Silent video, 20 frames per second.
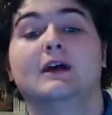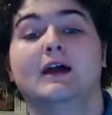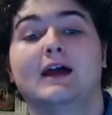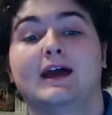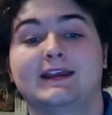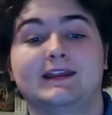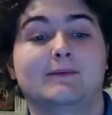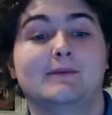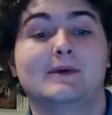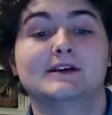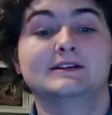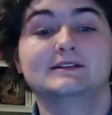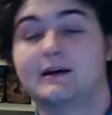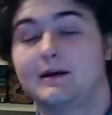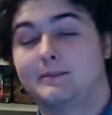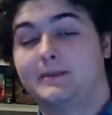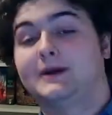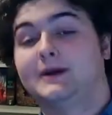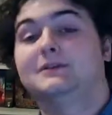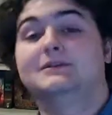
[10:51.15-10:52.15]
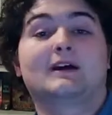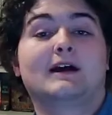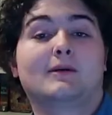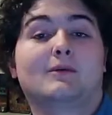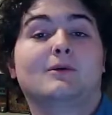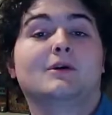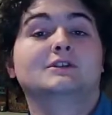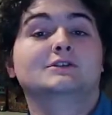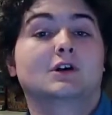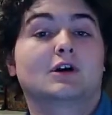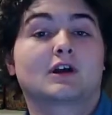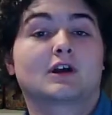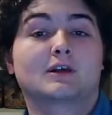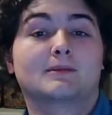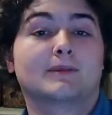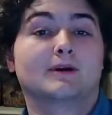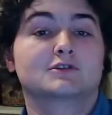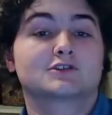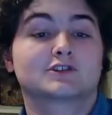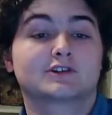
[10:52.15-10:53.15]
Anyways, apparently I was talking
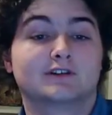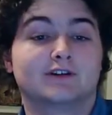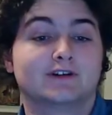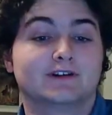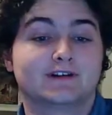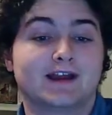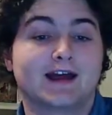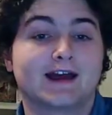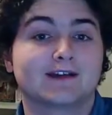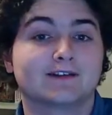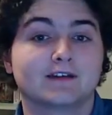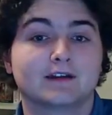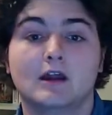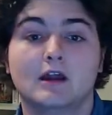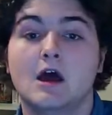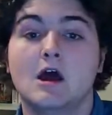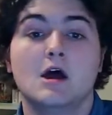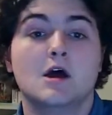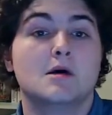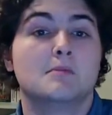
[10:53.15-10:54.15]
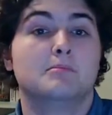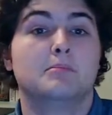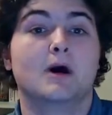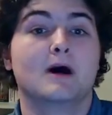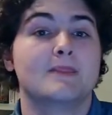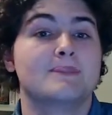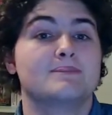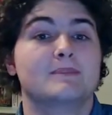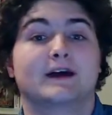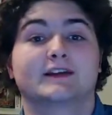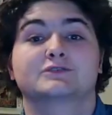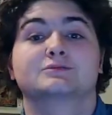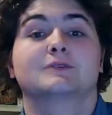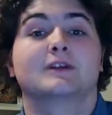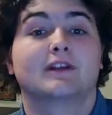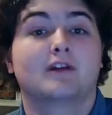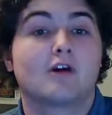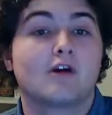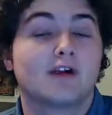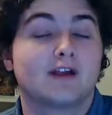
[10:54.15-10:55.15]
about Shallan and Adolin, but that's
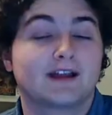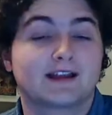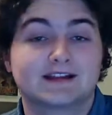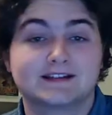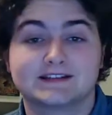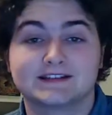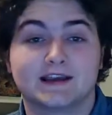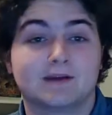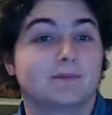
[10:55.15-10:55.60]
really all I can say.